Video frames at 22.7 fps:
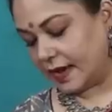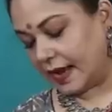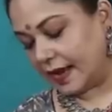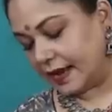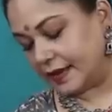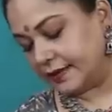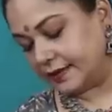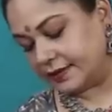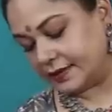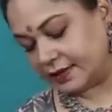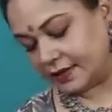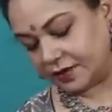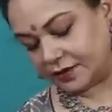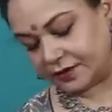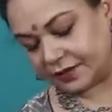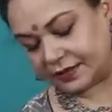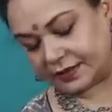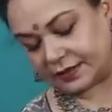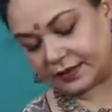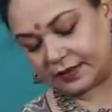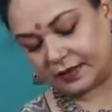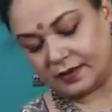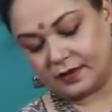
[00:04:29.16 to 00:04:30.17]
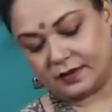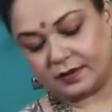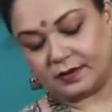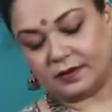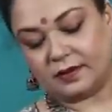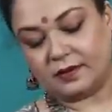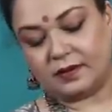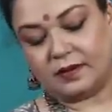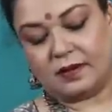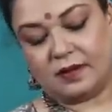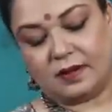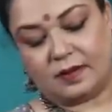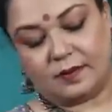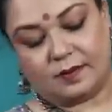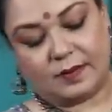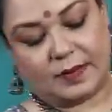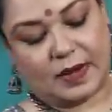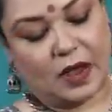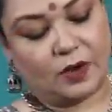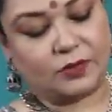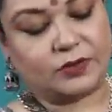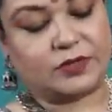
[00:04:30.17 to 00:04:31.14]
And here is the
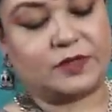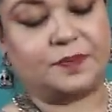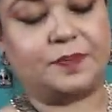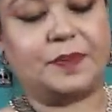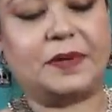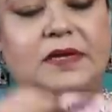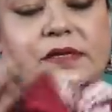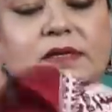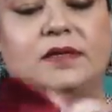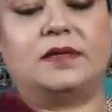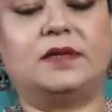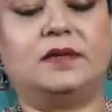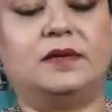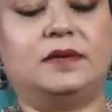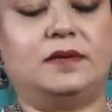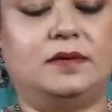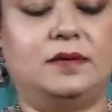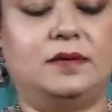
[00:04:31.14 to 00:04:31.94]
blouse piece